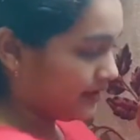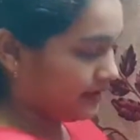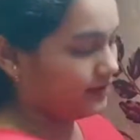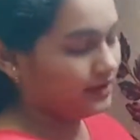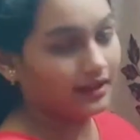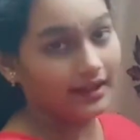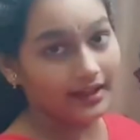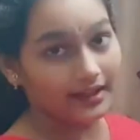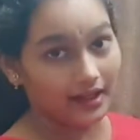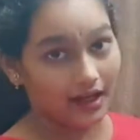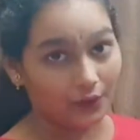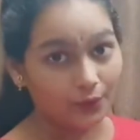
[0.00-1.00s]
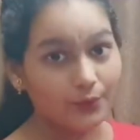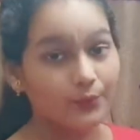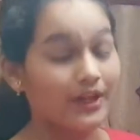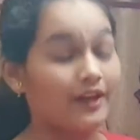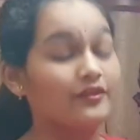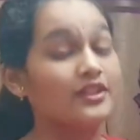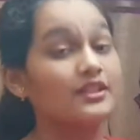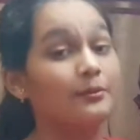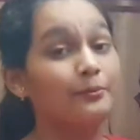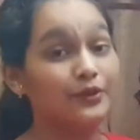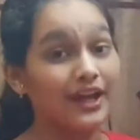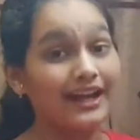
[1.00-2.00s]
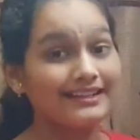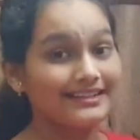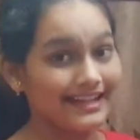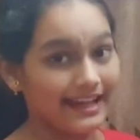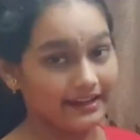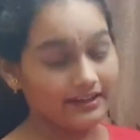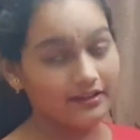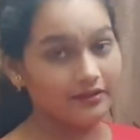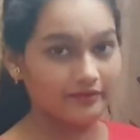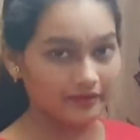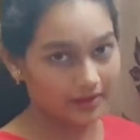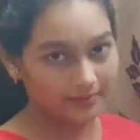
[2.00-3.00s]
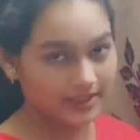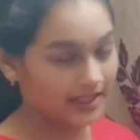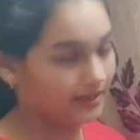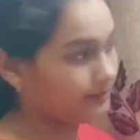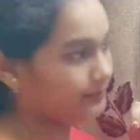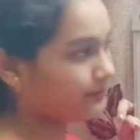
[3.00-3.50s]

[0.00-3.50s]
here, and now we have to subtract 10 from 10.